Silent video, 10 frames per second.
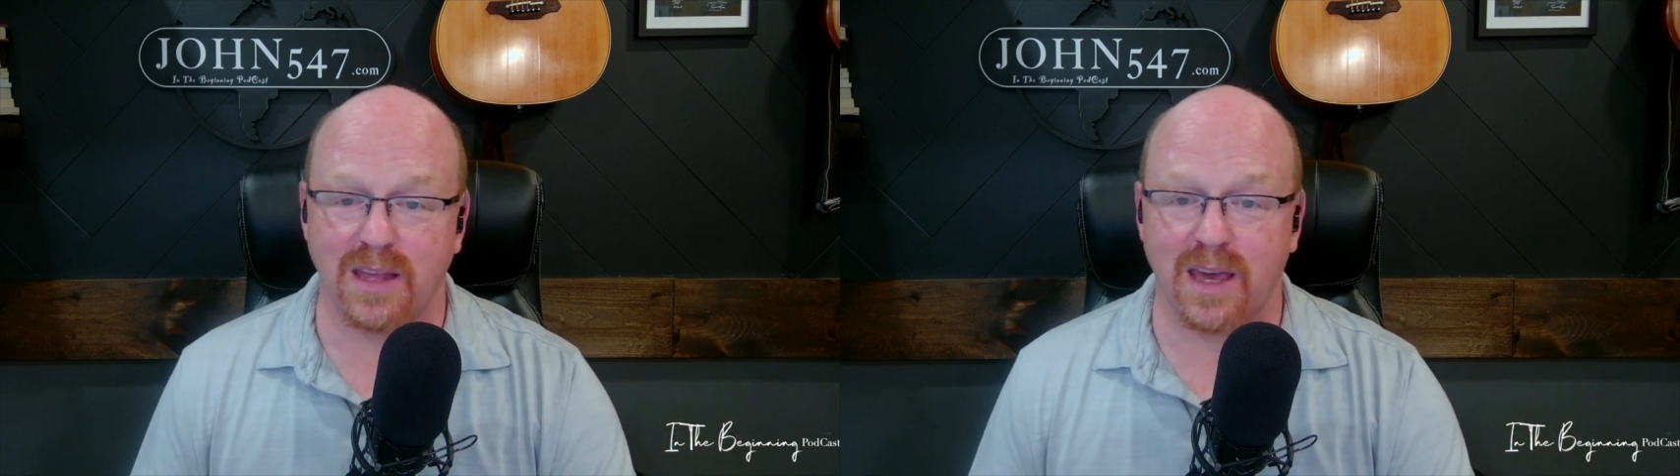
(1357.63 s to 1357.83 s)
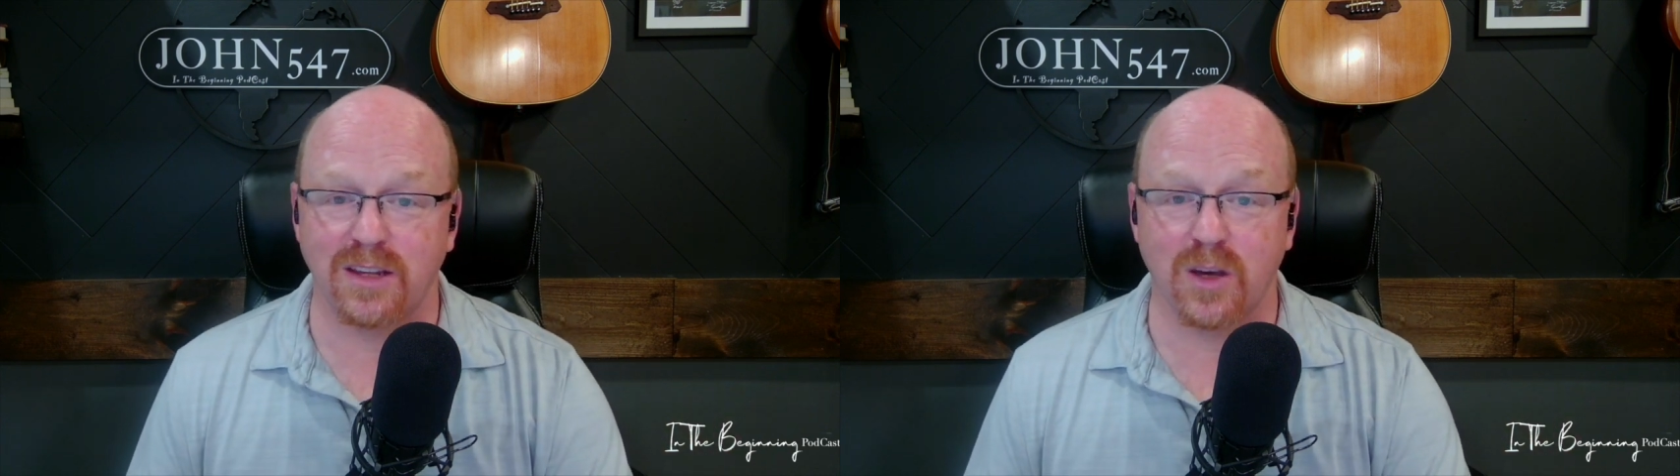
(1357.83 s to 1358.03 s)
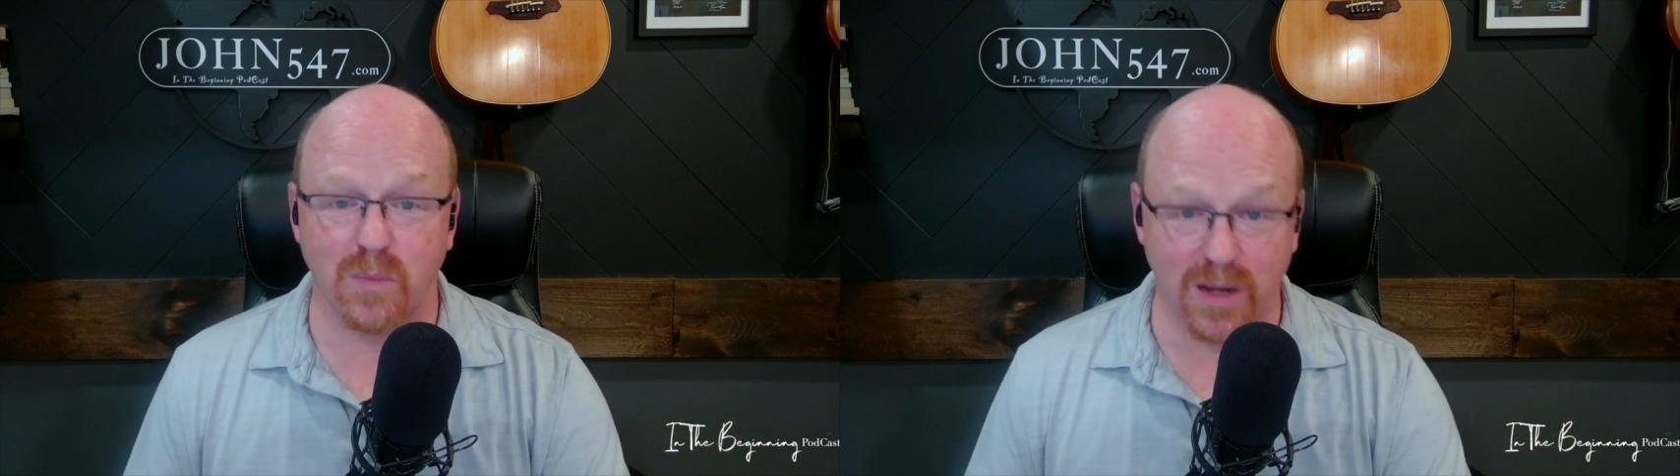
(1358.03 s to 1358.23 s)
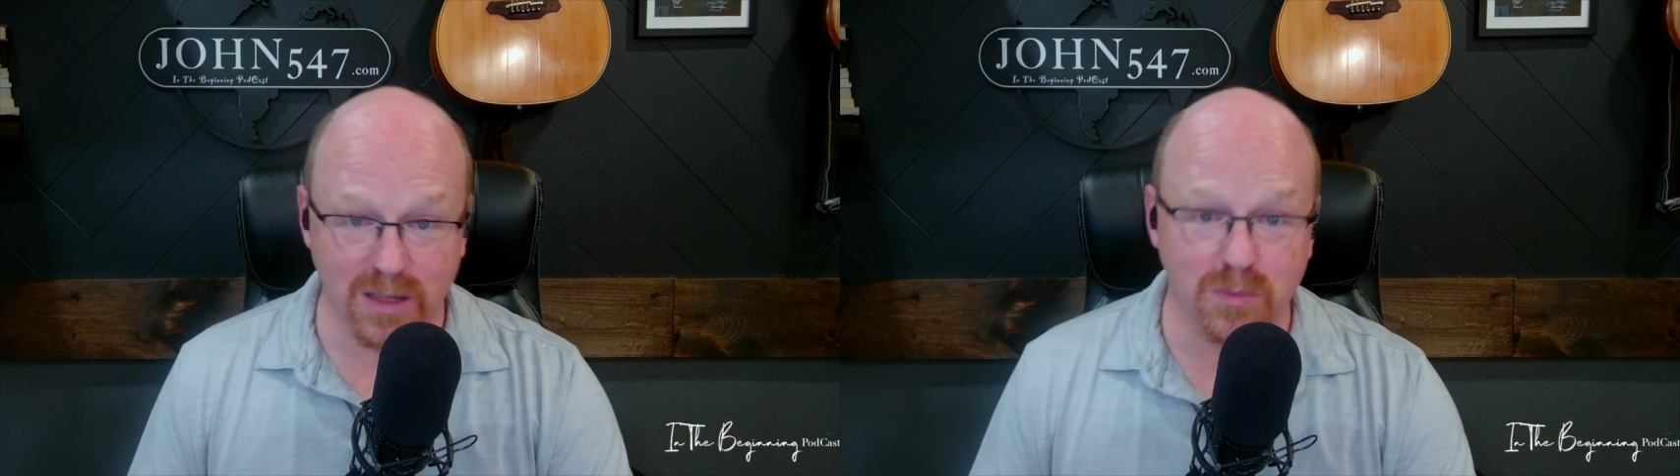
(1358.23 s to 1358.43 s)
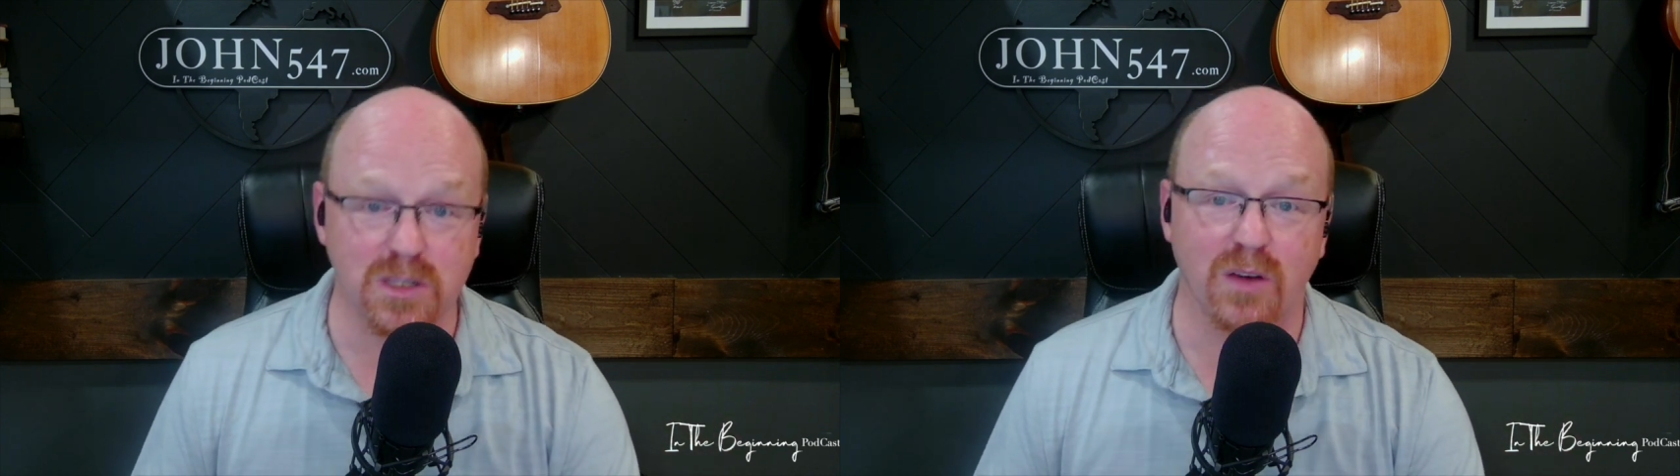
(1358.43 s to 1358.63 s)
They had committed
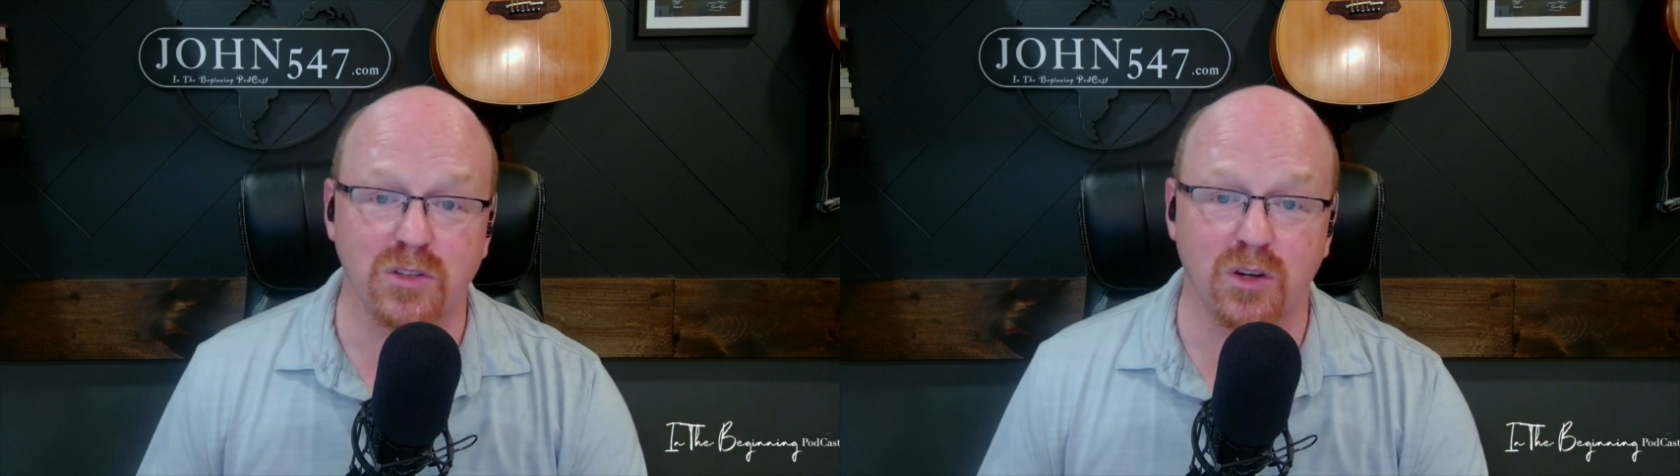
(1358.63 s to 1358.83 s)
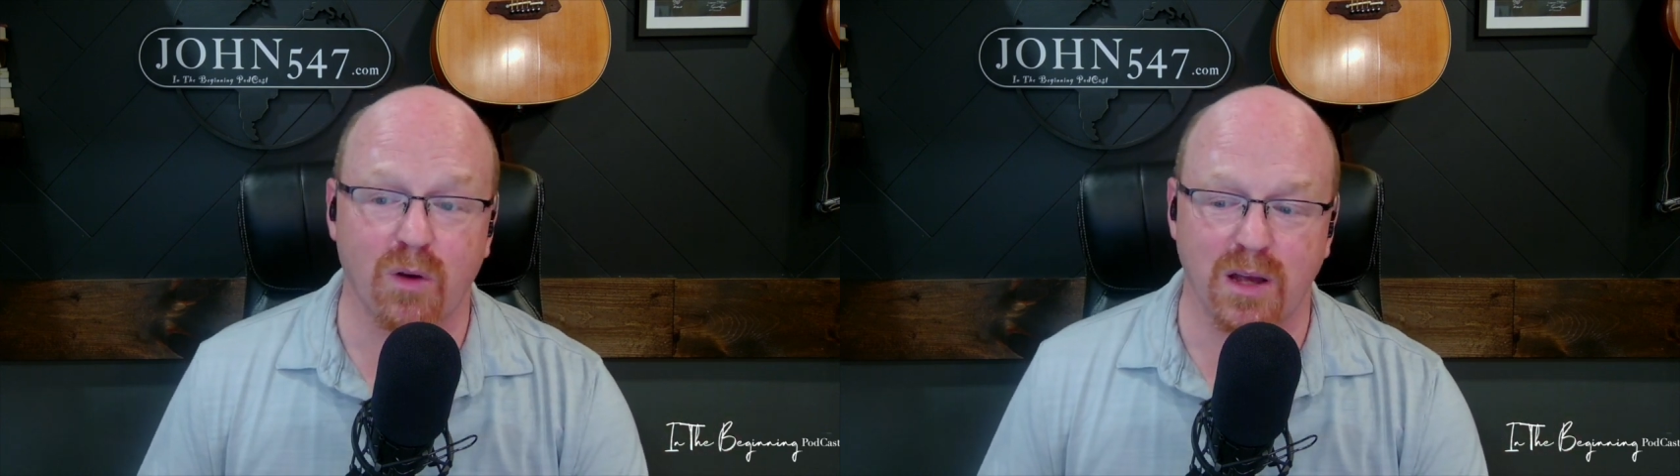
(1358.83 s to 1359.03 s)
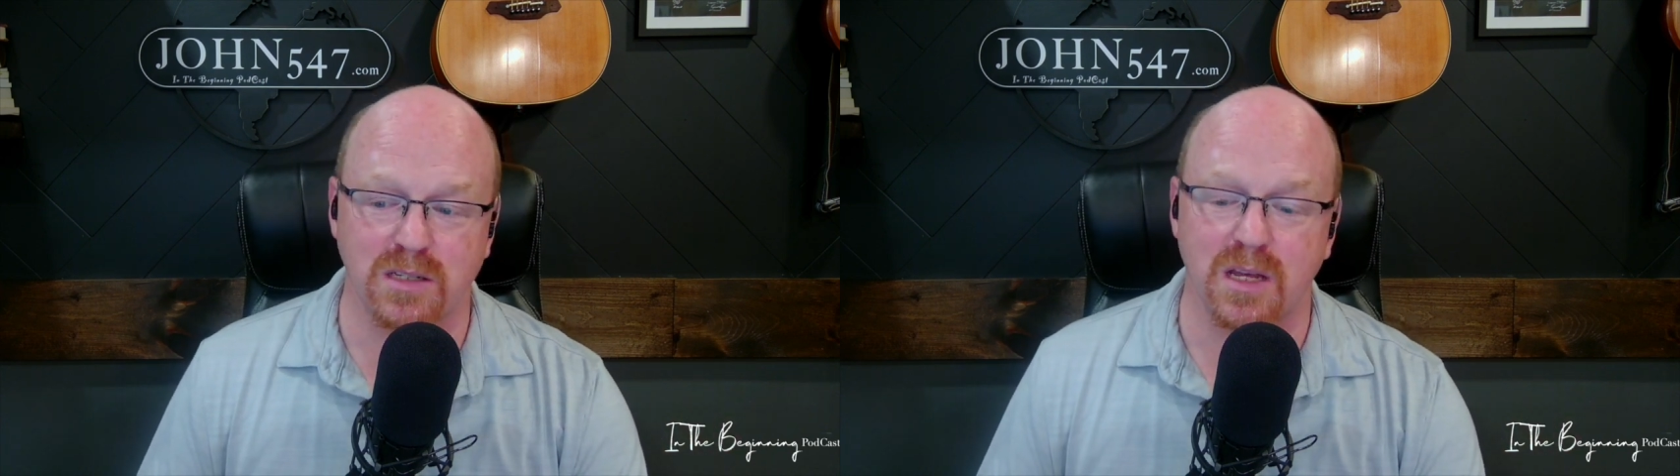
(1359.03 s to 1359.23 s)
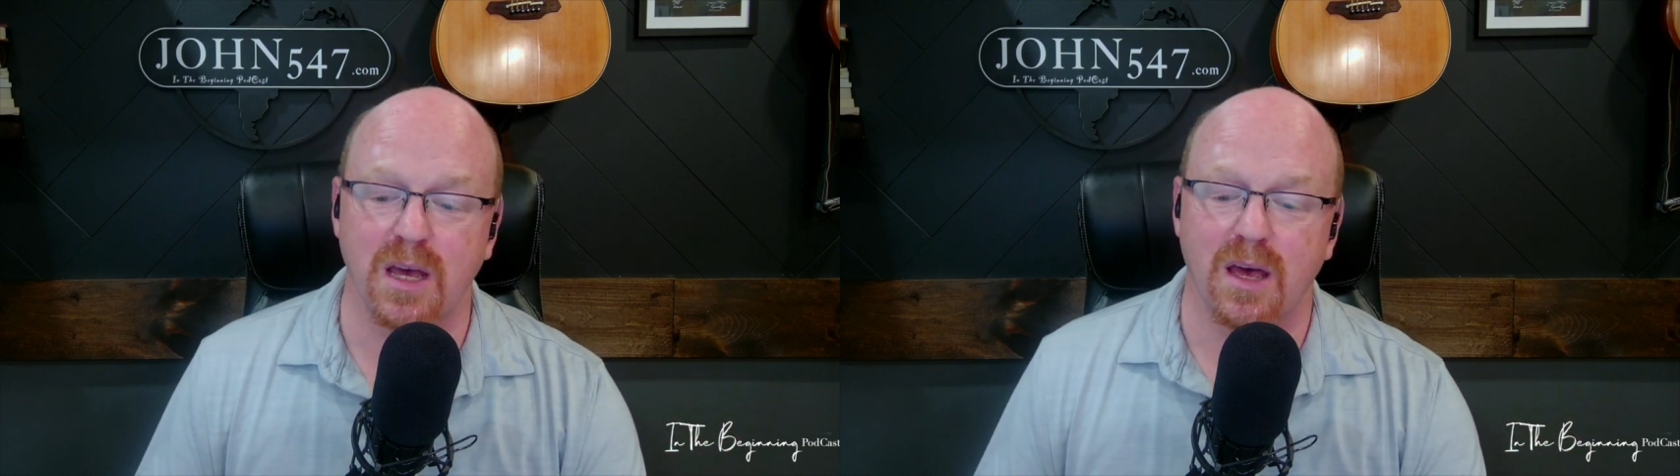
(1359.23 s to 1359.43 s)
themselves to Christ,